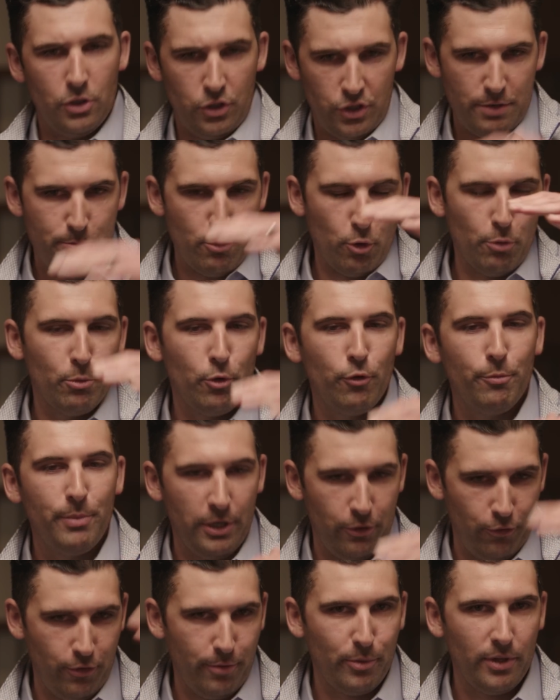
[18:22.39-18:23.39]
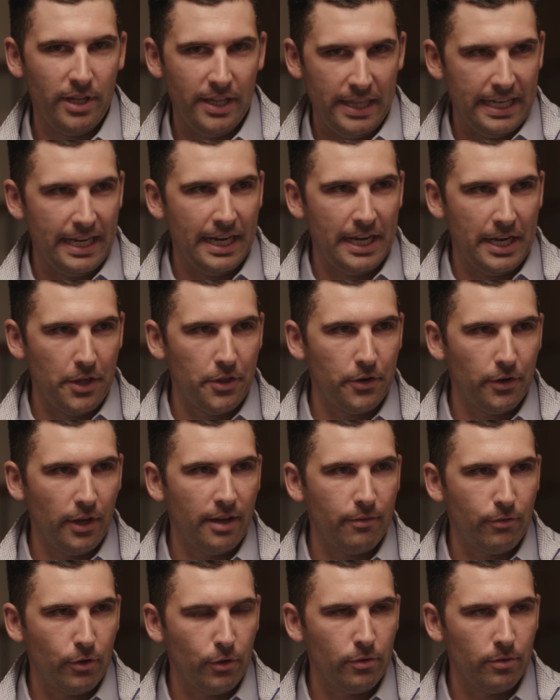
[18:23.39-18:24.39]
You see more movement at AAA than any other
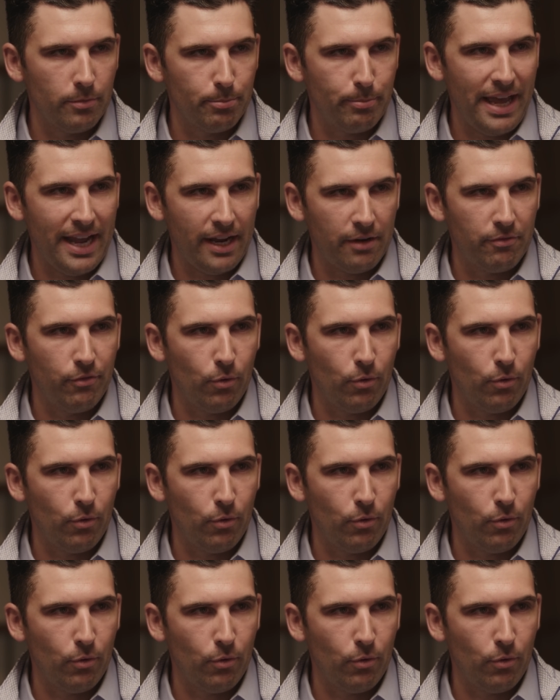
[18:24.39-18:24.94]
level, back and